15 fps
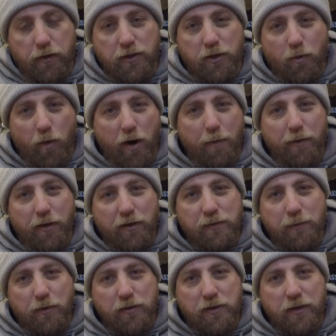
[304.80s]
square bills
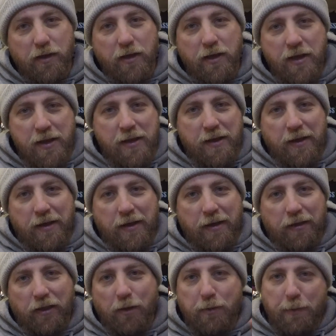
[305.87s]
mostly, a
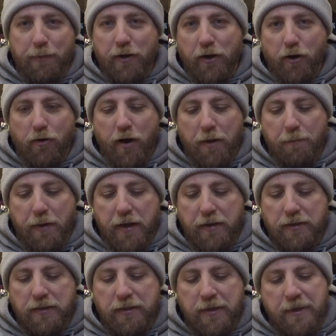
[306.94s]
little bit bigger
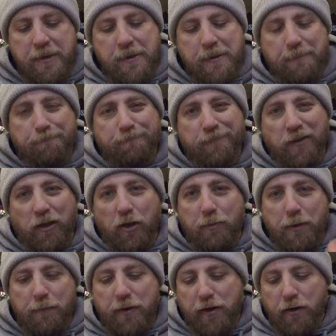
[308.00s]
crankbaits. A little
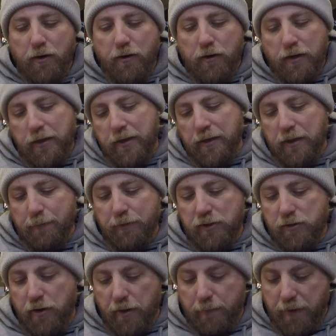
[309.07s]
bit bigger lipless
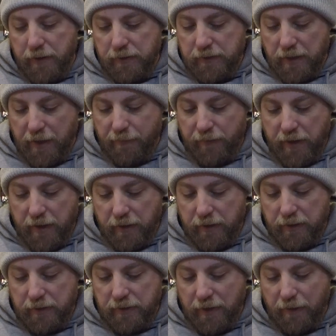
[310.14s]
crankbaits. I've got
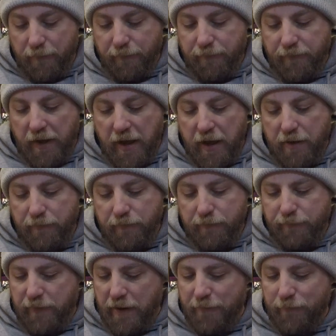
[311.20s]
this on a
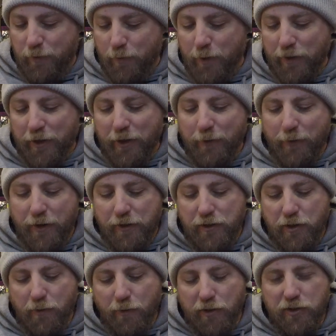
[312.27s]
5 to 1 gear
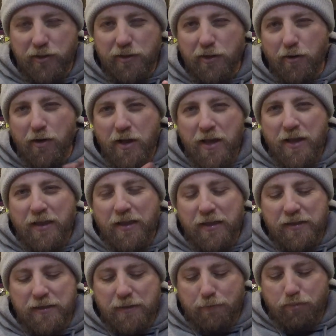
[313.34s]
ratio, which, so
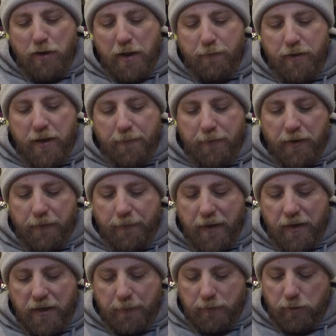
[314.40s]
this probably I'm going to
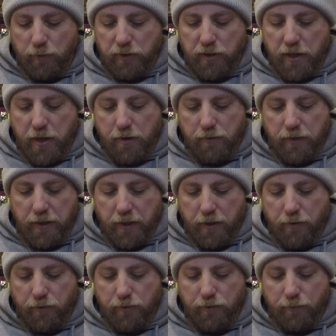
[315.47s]
end up switching out and
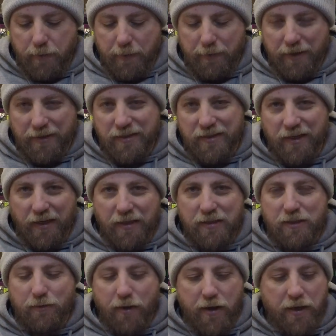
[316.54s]
going to maybe a 6,
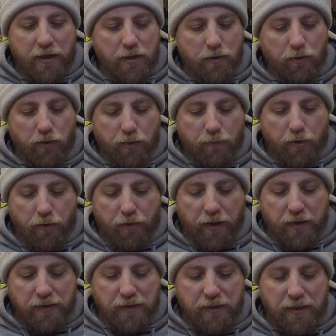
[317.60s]
so I can do a little more
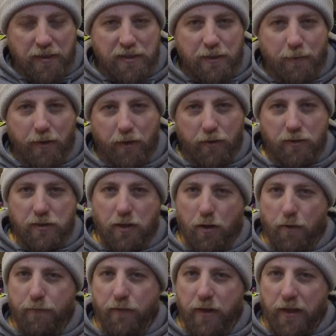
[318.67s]
things. This gets to be a little
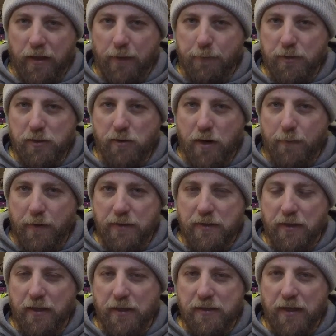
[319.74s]
slow for like lipless crankbaits
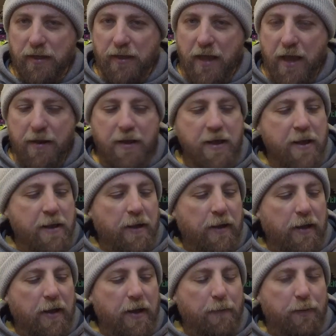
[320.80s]
and things like that,
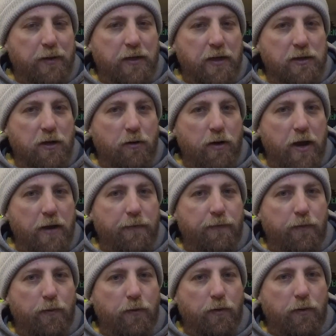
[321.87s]
but does all right
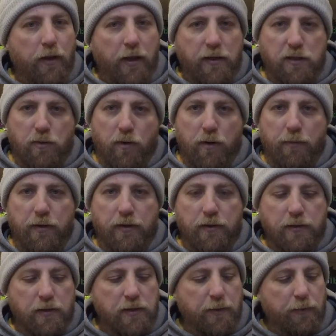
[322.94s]
for like square
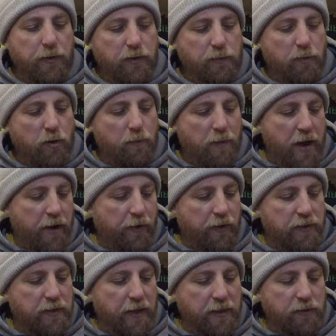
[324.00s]
bills and some of those more
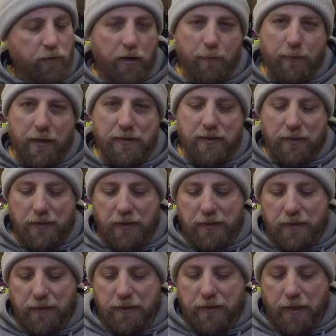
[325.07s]
moderate sized crankbaits and
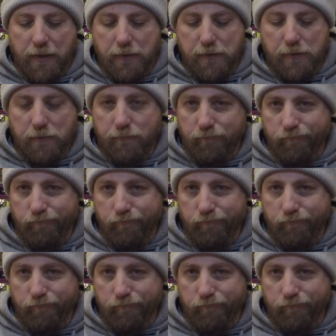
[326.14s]
DT10s.